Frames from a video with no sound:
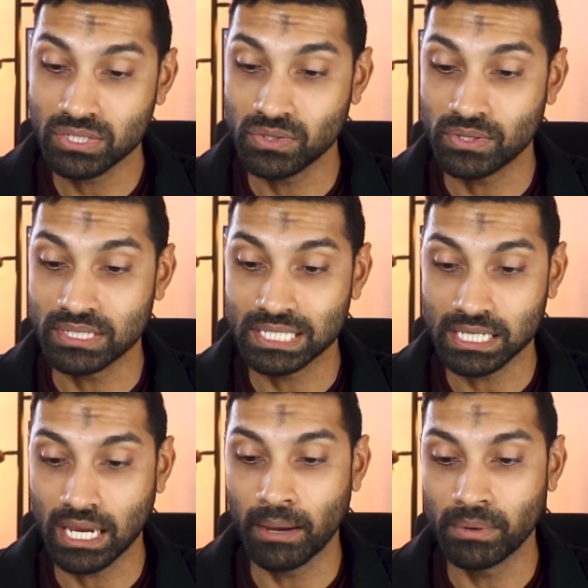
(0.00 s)
so you can
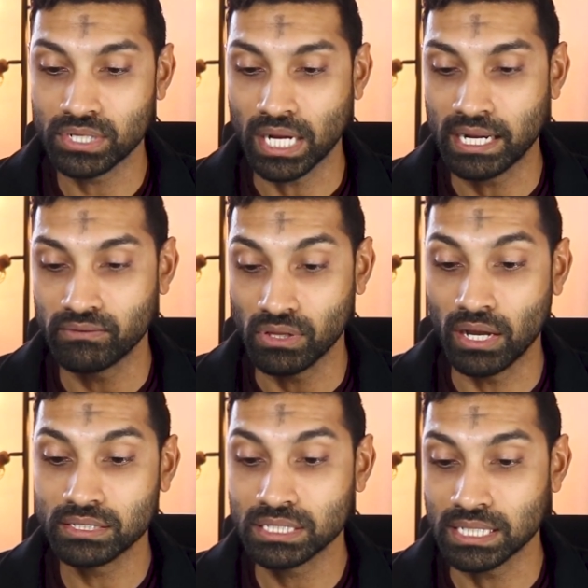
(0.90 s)
see how much I have
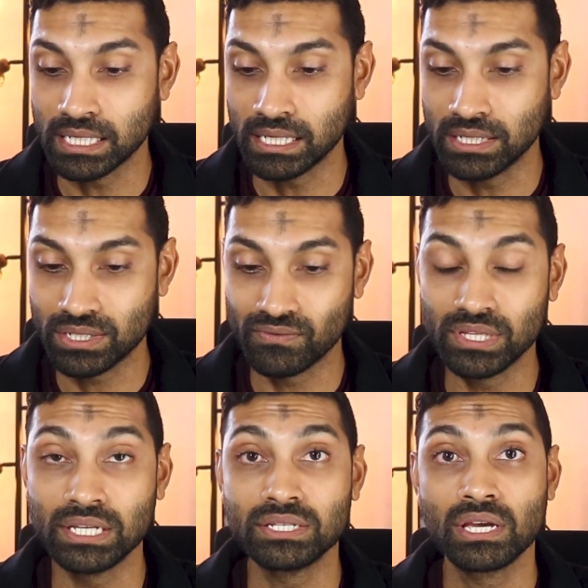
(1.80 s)
lost in each of
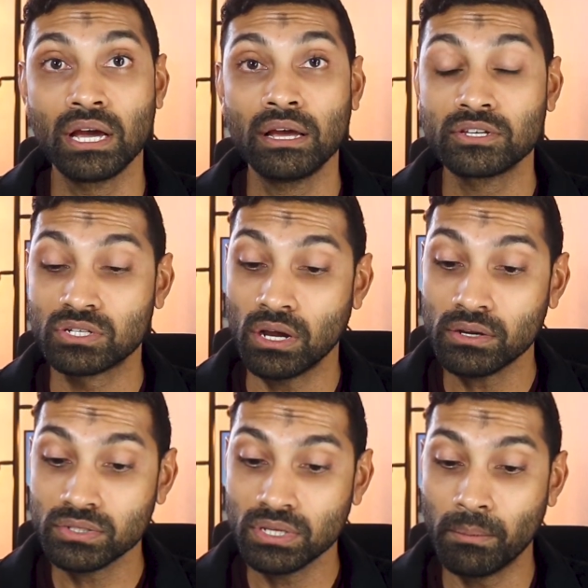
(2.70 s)
these
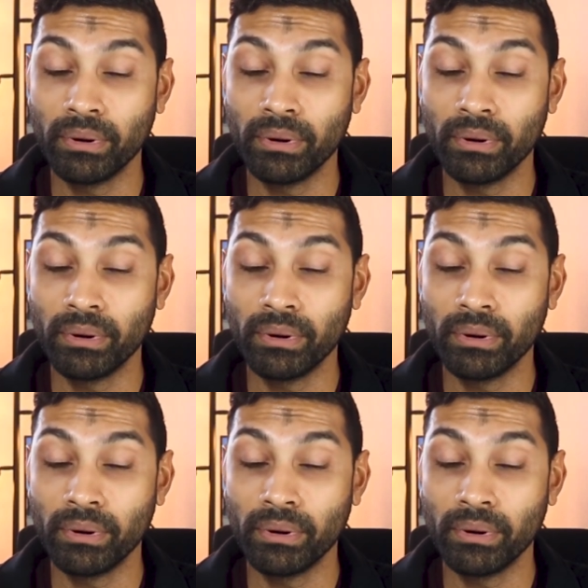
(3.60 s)
stocks.